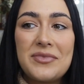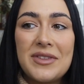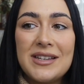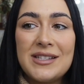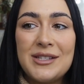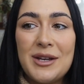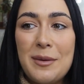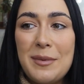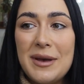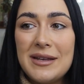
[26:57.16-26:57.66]

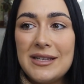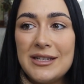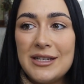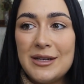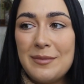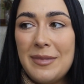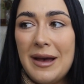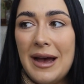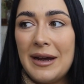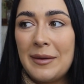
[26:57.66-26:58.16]
So I messaged
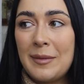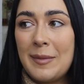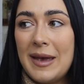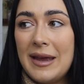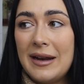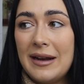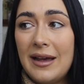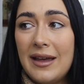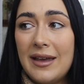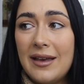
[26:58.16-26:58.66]
him back
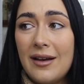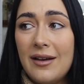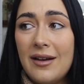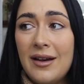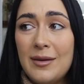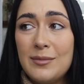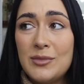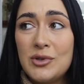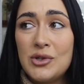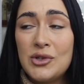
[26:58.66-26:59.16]
being like,
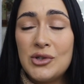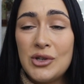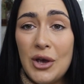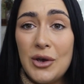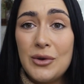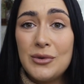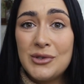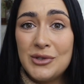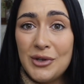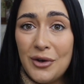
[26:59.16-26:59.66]
I'm
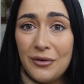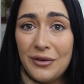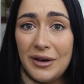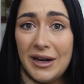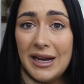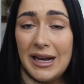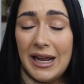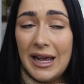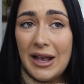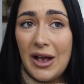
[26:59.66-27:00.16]
so
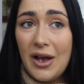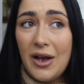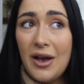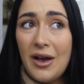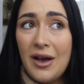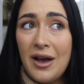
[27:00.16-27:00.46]
sorry, like,